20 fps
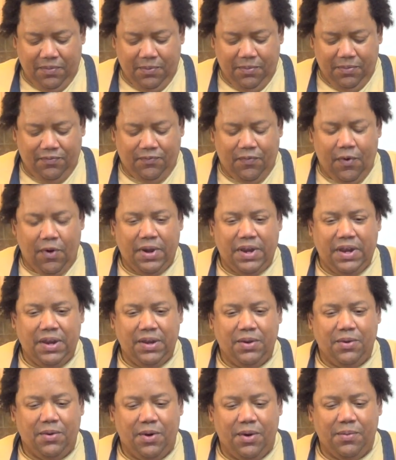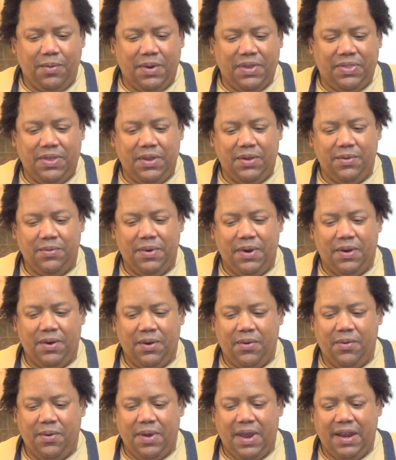for you or with you real
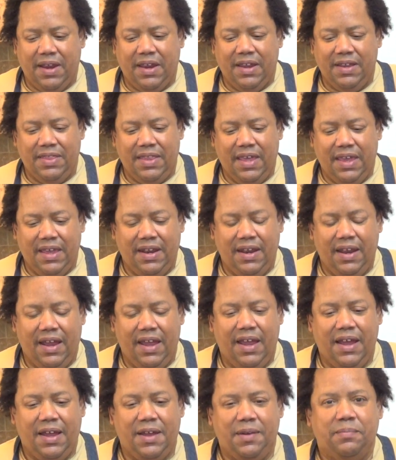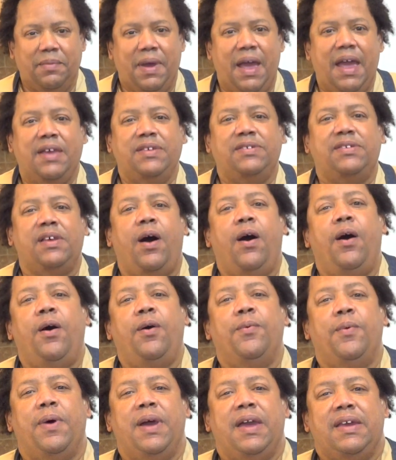quick, and then as
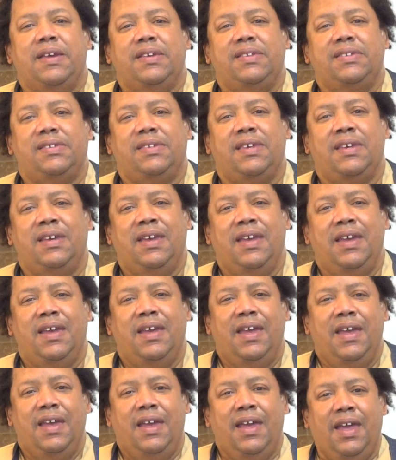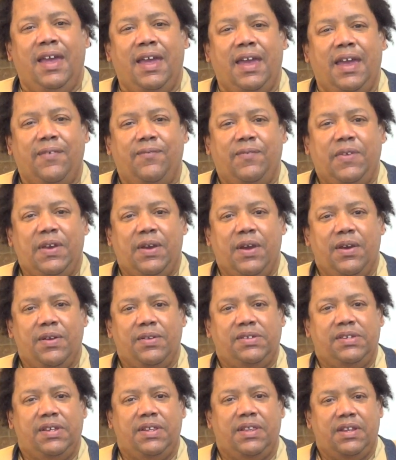always, if you go
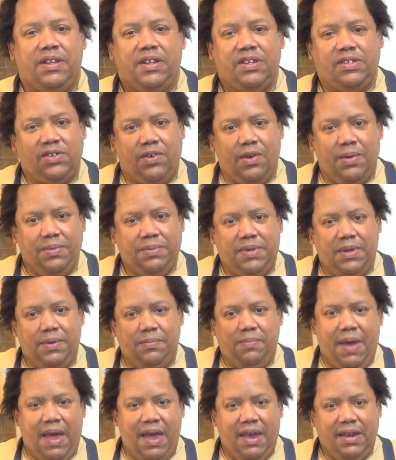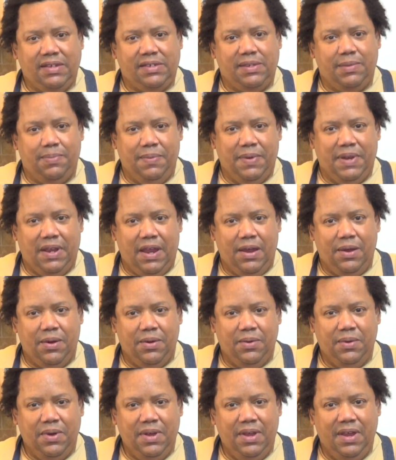to the description box
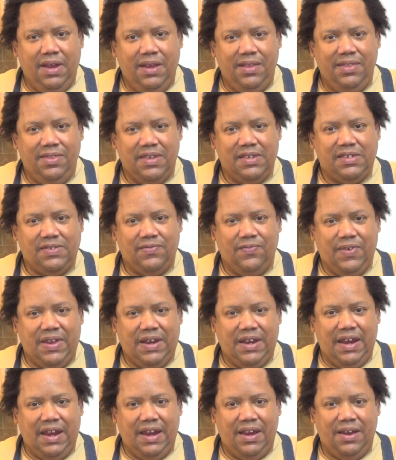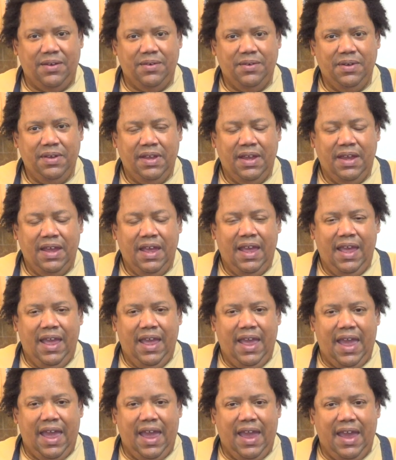below this video
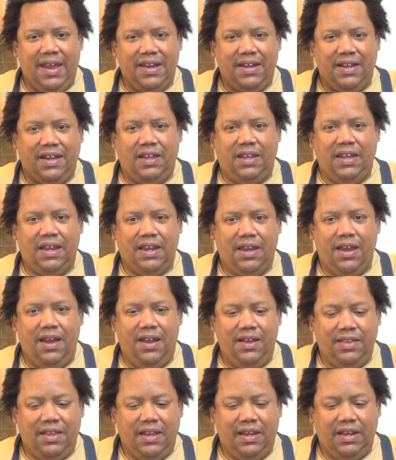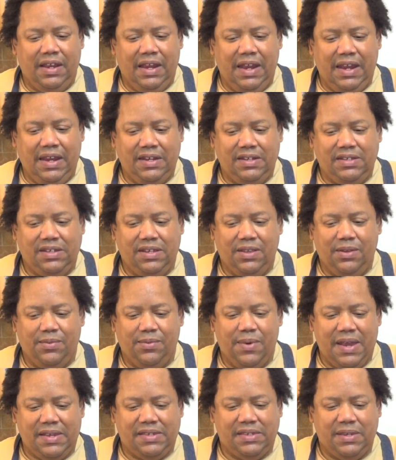and click on the link to the
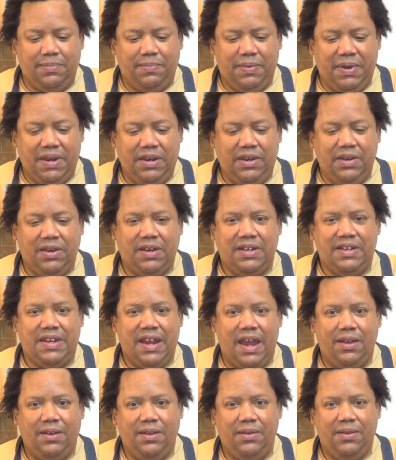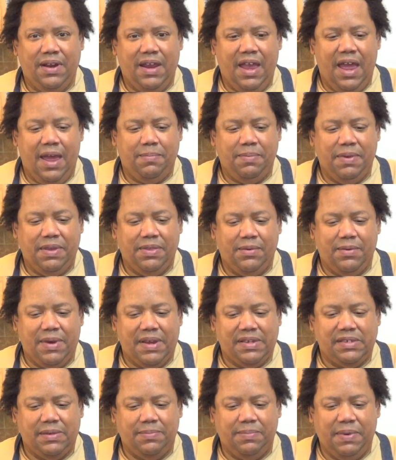recipe, you can download a copy of the
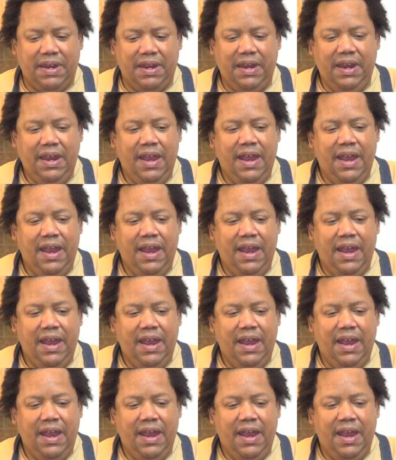recipe,